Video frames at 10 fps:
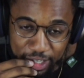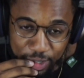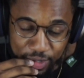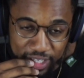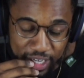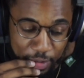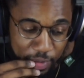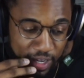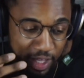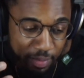until one
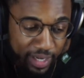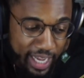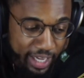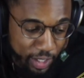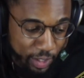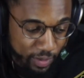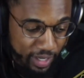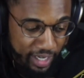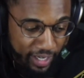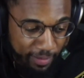of them are like, you know
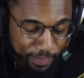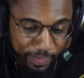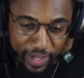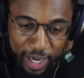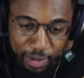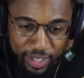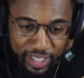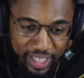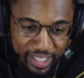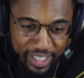what, I'm just
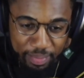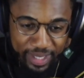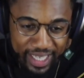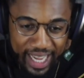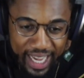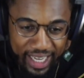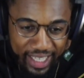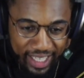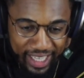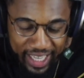gonna step aside
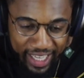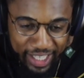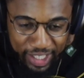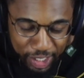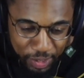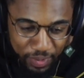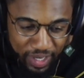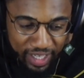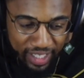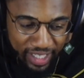and continue
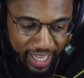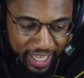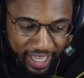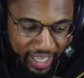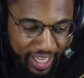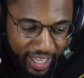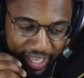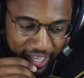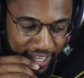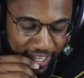on. Like
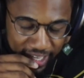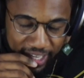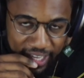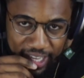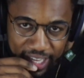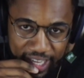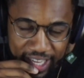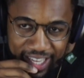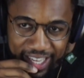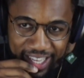it it
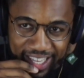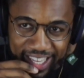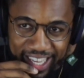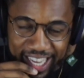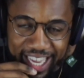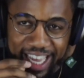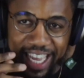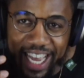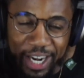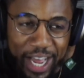
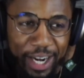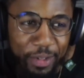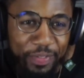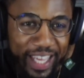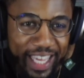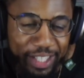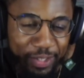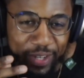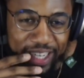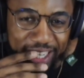I don't think it's
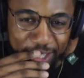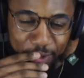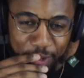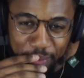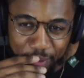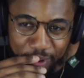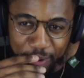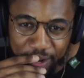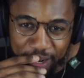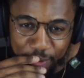going to get to a point
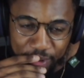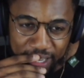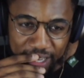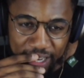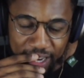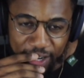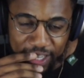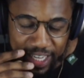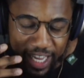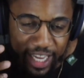where we are
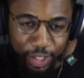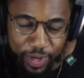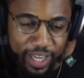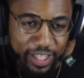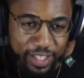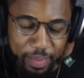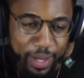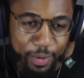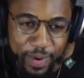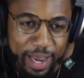saying Drake is a
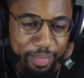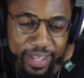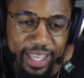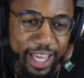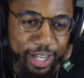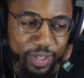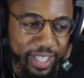better rapper than Kendrick. Like